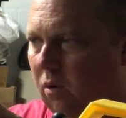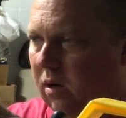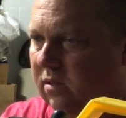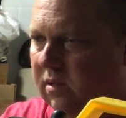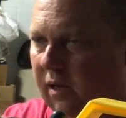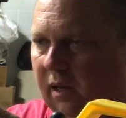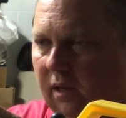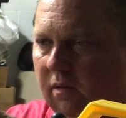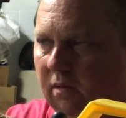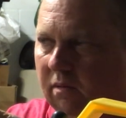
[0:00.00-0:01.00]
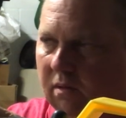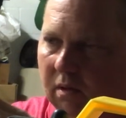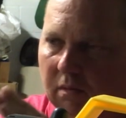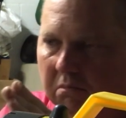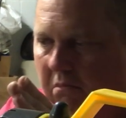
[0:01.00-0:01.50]
And we're going to see
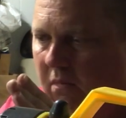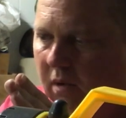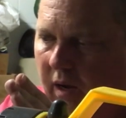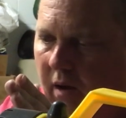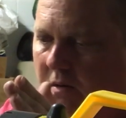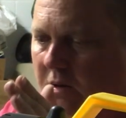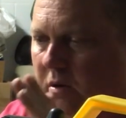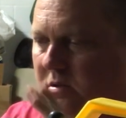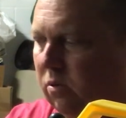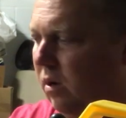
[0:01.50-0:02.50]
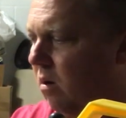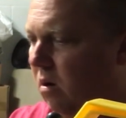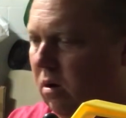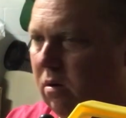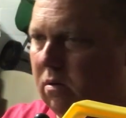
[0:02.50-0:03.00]
how close we
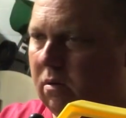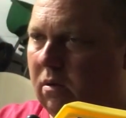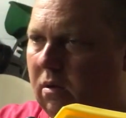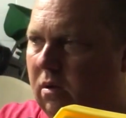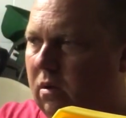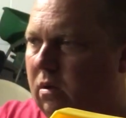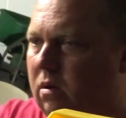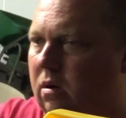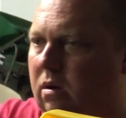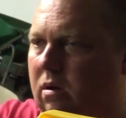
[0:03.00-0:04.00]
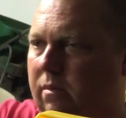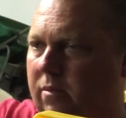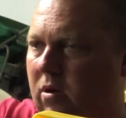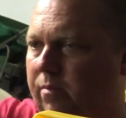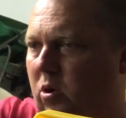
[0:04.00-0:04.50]
are
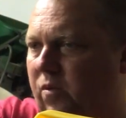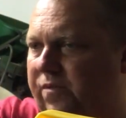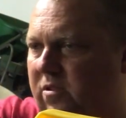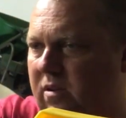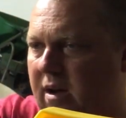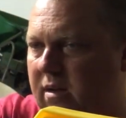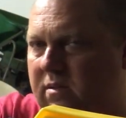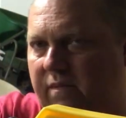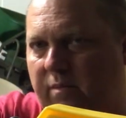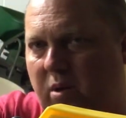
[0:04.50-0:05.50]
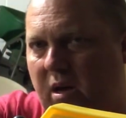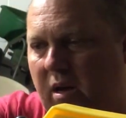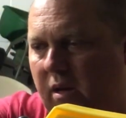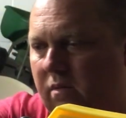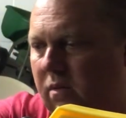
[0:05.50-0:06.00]
on both sides of the
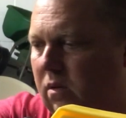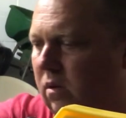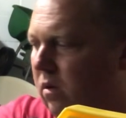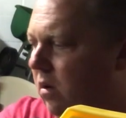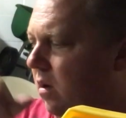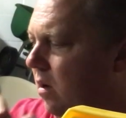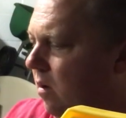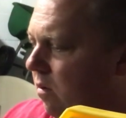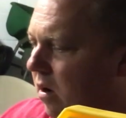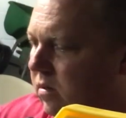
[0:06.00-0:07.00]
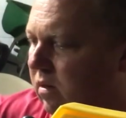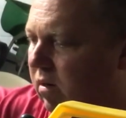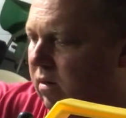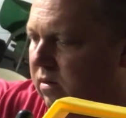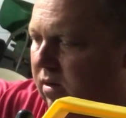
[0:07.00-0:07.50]
blade. We're
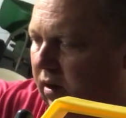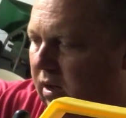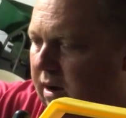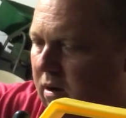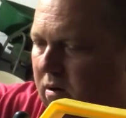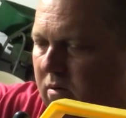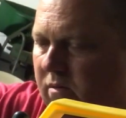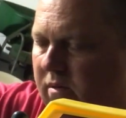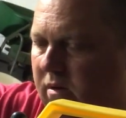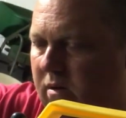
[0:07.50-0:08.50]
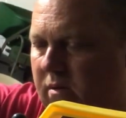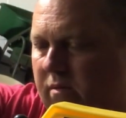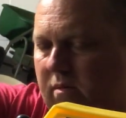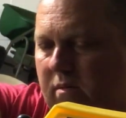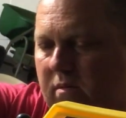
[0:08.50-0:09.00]
also going to see how
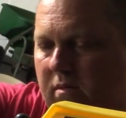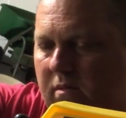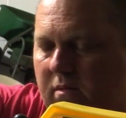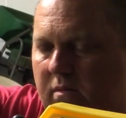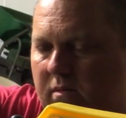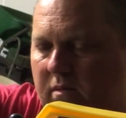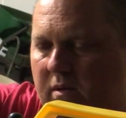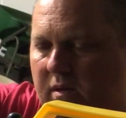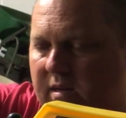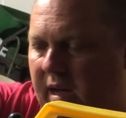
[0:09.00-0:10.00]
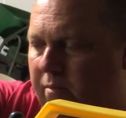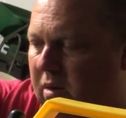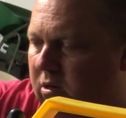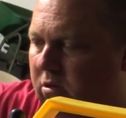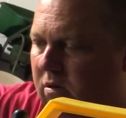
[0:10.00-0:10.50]
the
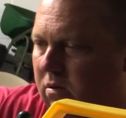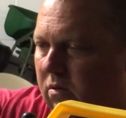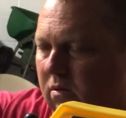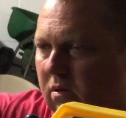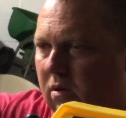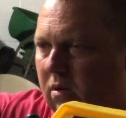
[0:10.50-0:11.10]
tape measure